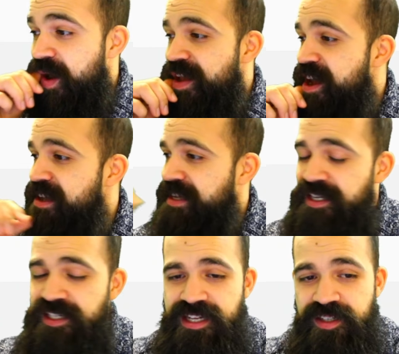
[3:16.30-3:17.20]
I,
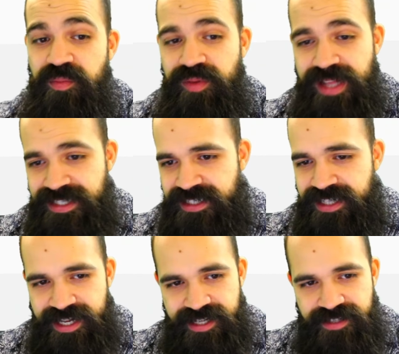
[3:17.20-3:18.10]
it's it's a blessing that
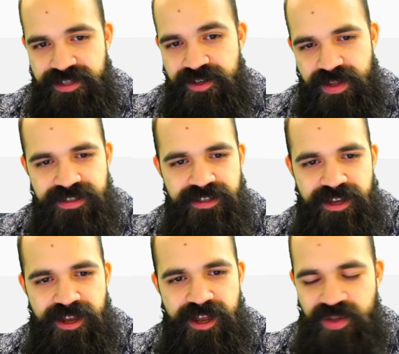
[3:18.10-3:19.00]
I get to do this.
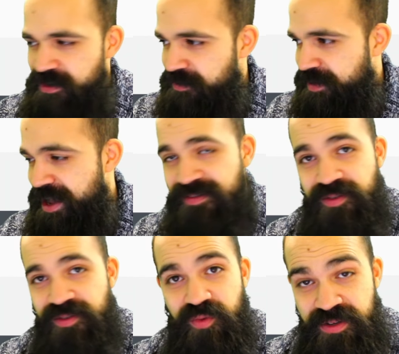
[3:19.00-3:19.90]
Um, so even if I have to
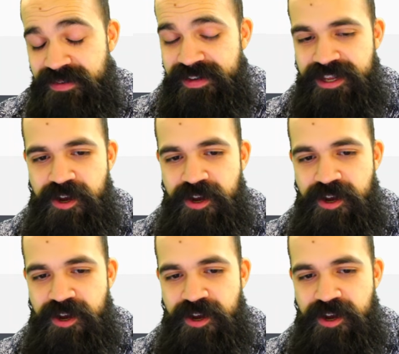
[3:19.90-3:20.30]
redo the video,